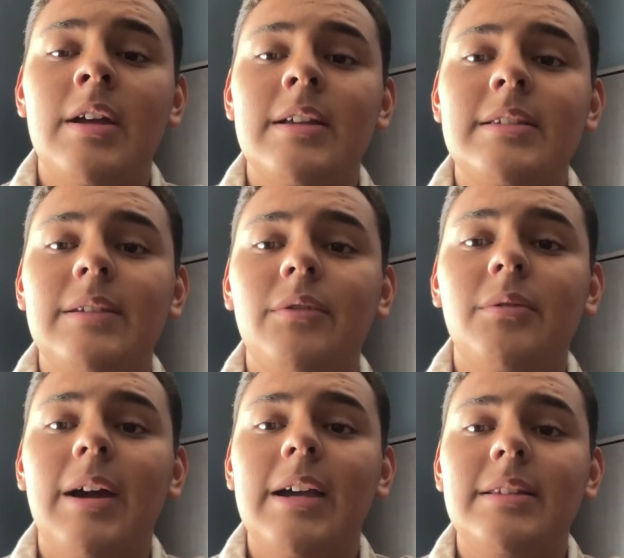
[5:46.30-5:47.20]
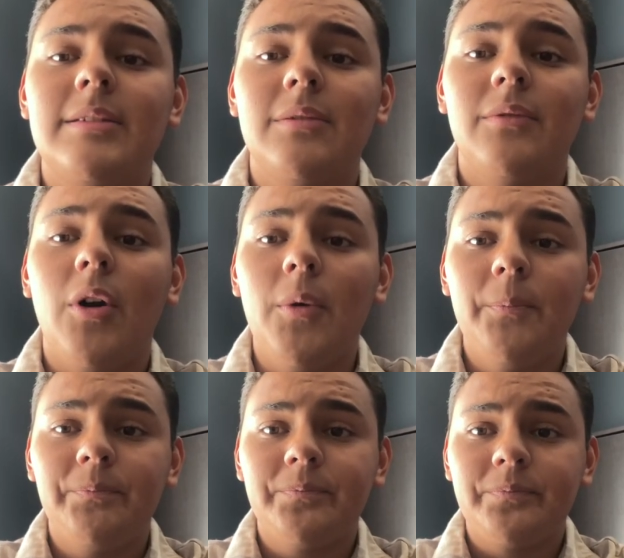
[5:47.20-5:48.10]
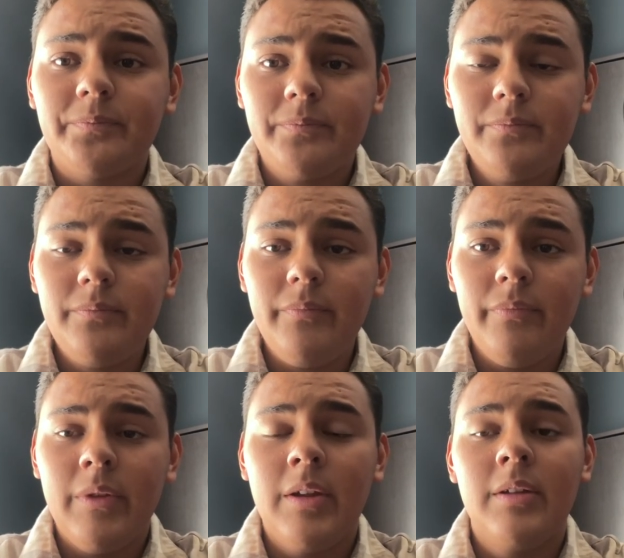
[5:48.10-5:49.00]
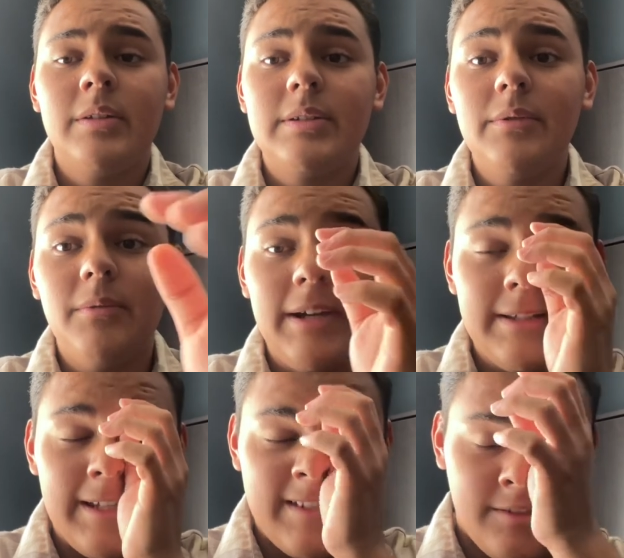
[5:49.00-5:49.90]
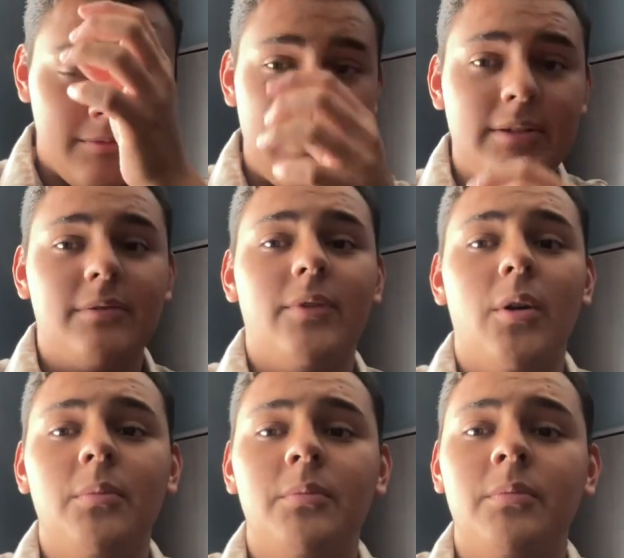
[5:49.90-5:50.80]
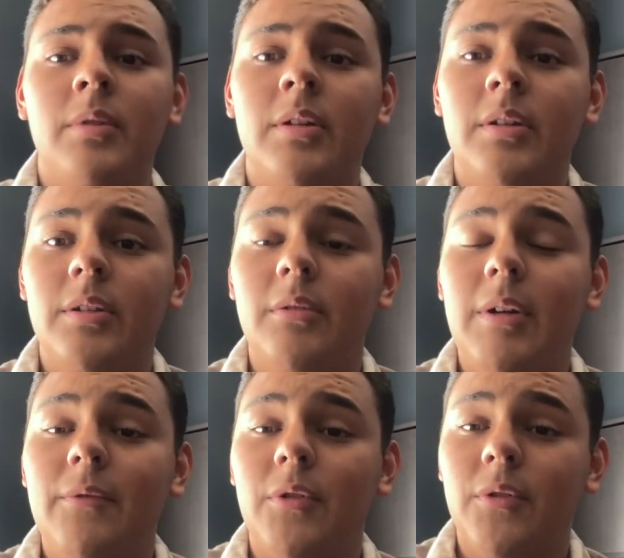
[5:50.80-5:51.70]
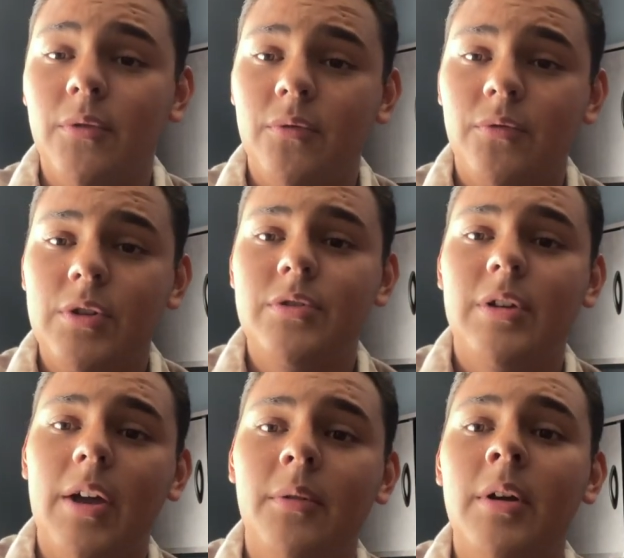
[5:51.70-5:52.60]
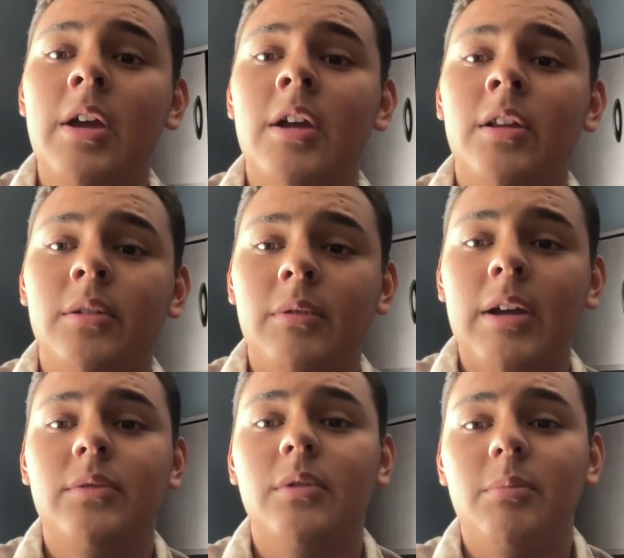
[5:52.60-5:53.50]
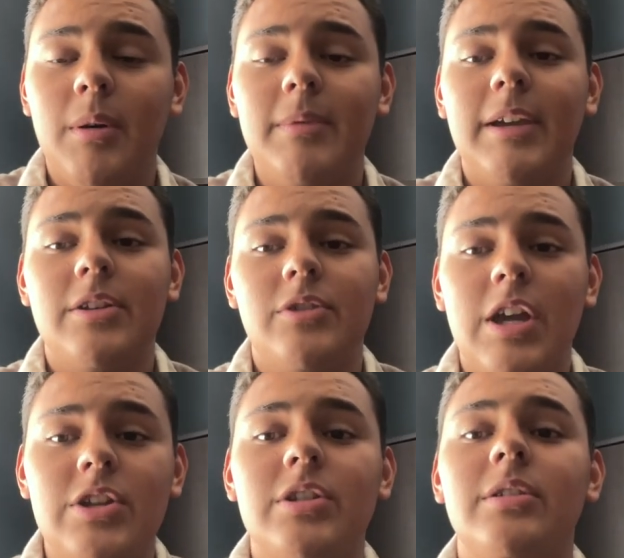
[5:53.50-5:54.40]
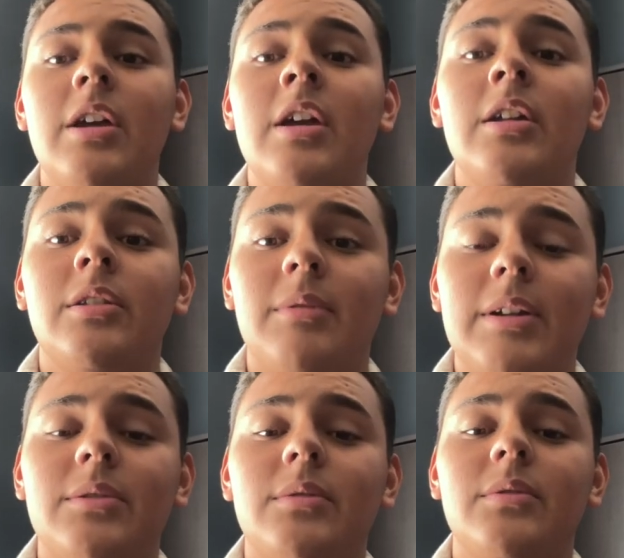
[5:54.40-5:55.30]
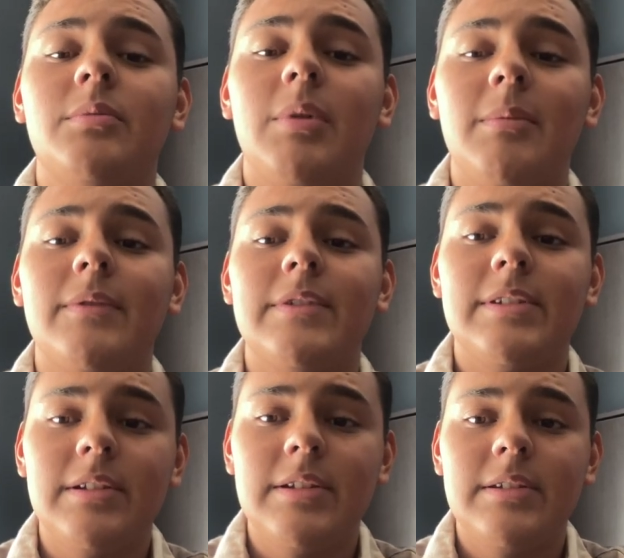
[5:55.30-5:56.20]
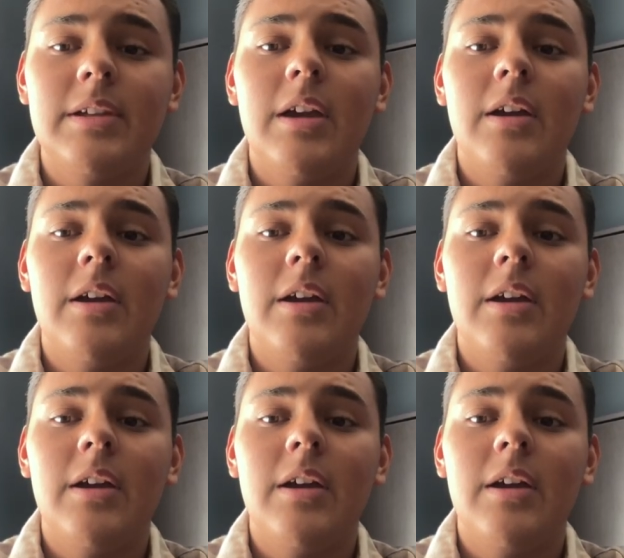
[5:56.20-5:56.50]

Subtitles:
Civil rights to vote. Civil rights has the right to vote, the right for free trial, the right to a public education, the right to use public facilities,